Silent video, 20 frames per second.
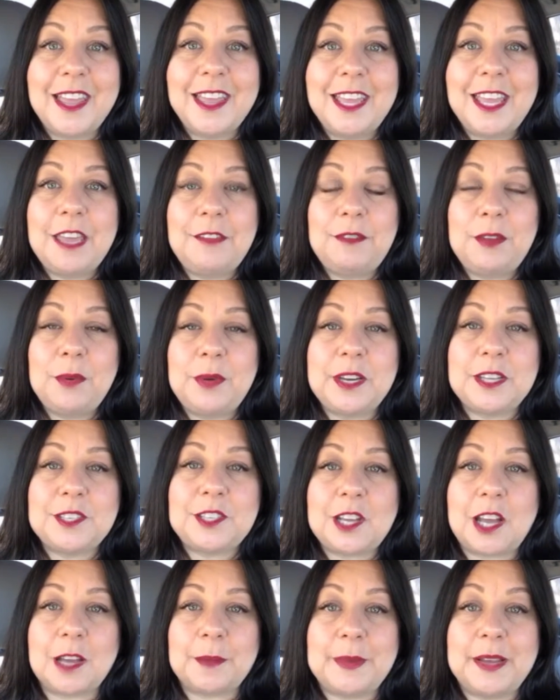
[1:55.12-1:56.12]
If you want to
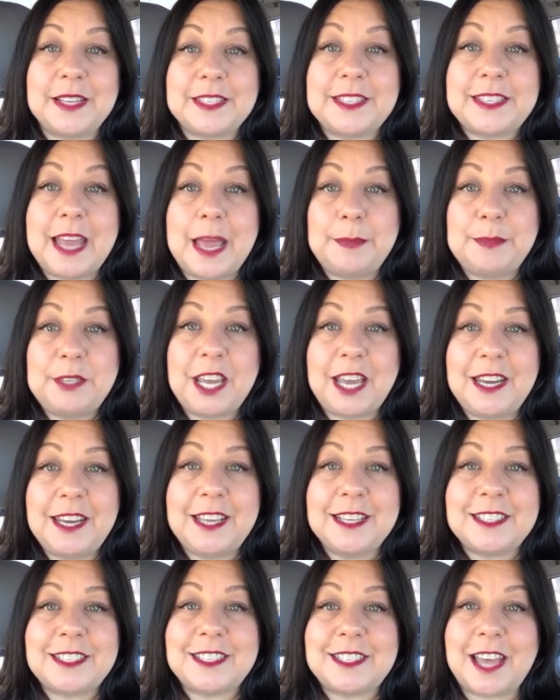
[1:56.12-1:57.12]
stalk me on Snapchat,
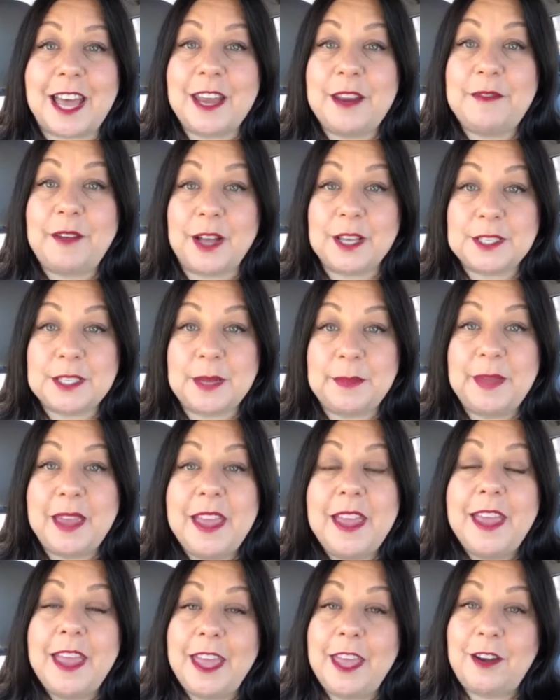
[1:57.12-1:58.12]
it's Side of Awesome,
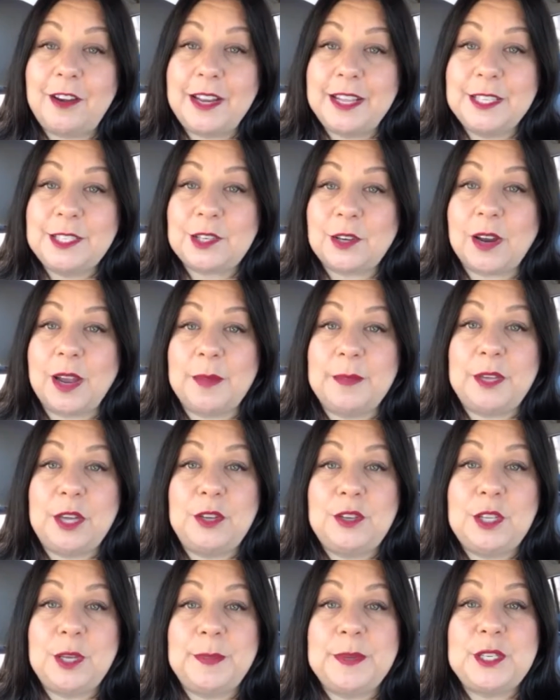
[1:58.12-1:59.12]
and on Instagram,
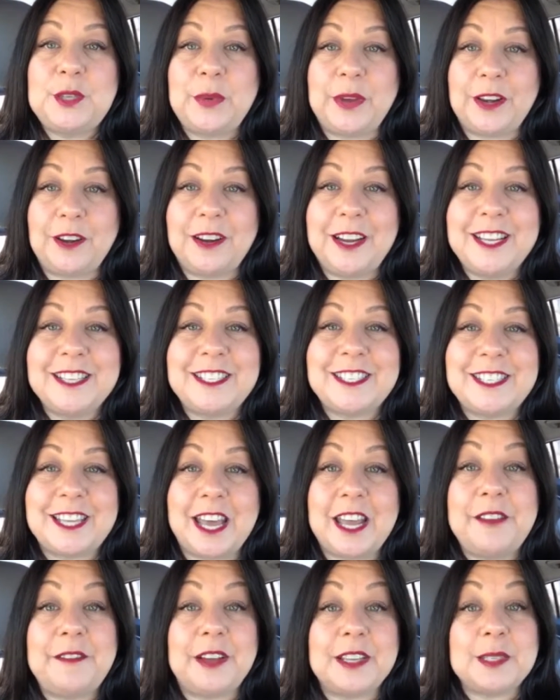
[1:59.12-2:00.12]
YouTube, and Twitter, it's
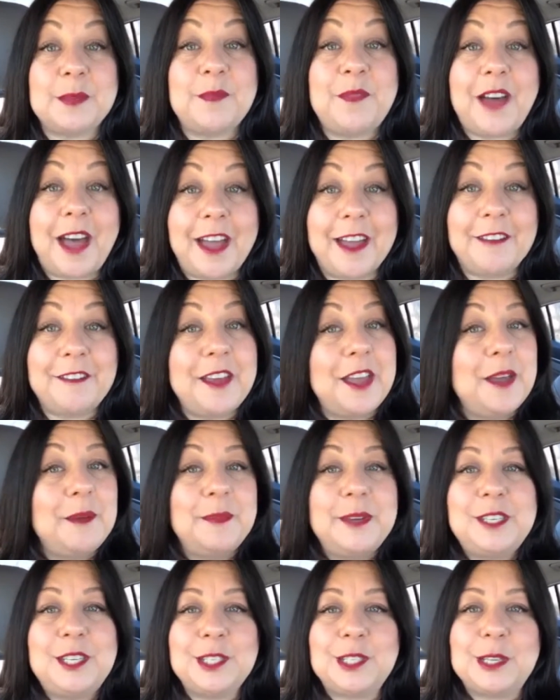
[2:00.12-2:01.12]
Side of Awesome 5.
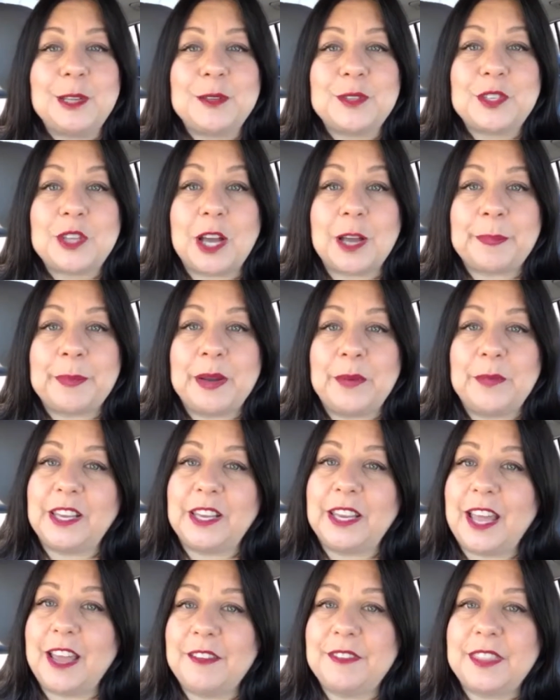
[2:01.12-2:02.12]
But just don't stalk me
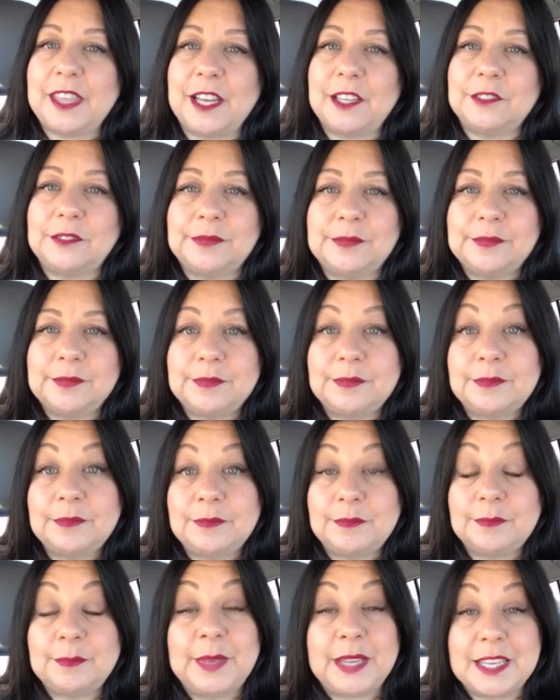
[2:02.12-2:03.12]
life though,
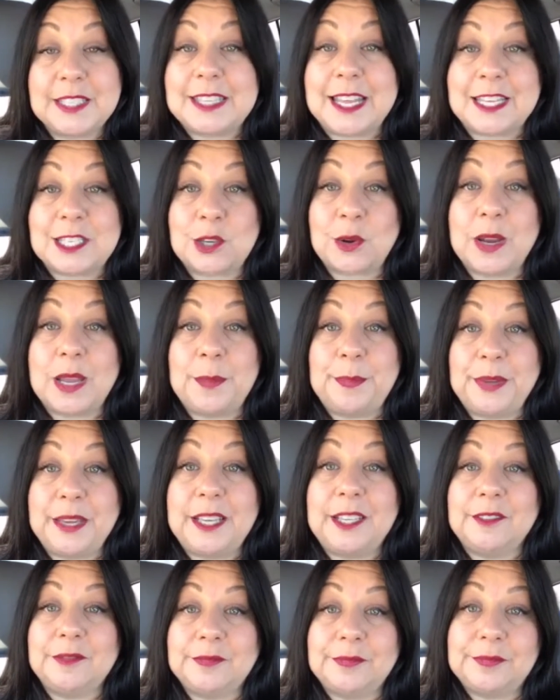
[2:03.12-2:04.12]
because that's creepy.